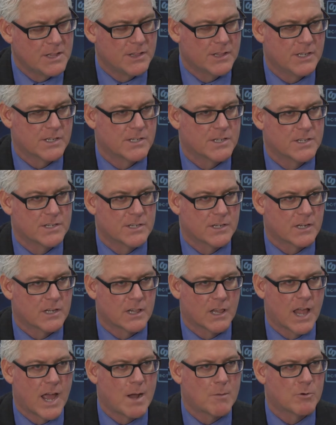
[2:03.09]
This is a
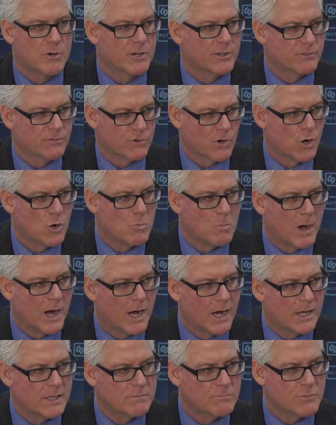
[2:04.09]
collaborative
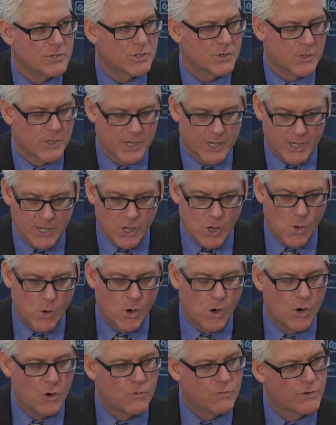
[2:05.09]
robot, so it can go
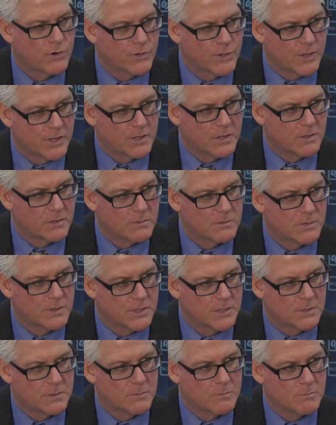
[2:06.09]
over the,
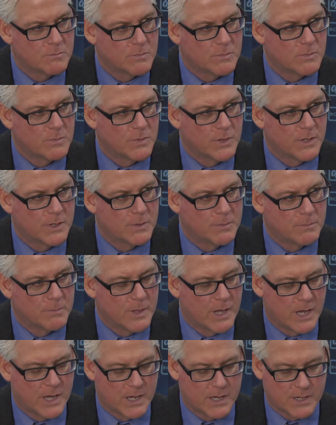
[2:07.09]
the, the
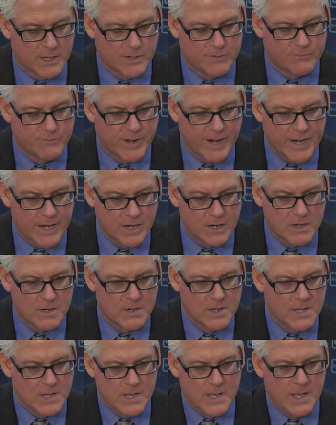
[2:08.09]
uh, conveyor
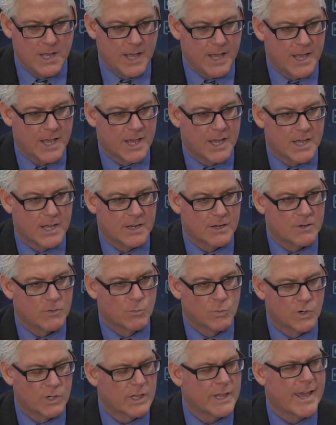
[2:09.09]
and
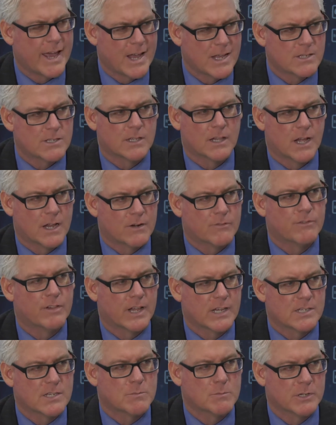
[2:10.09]
really adds a lot of
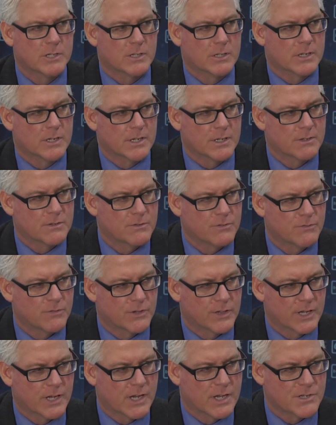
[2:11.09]
flexibility for
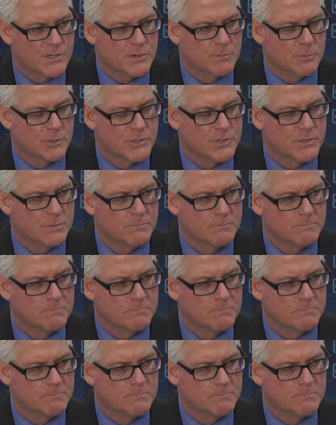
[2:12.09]
the customers.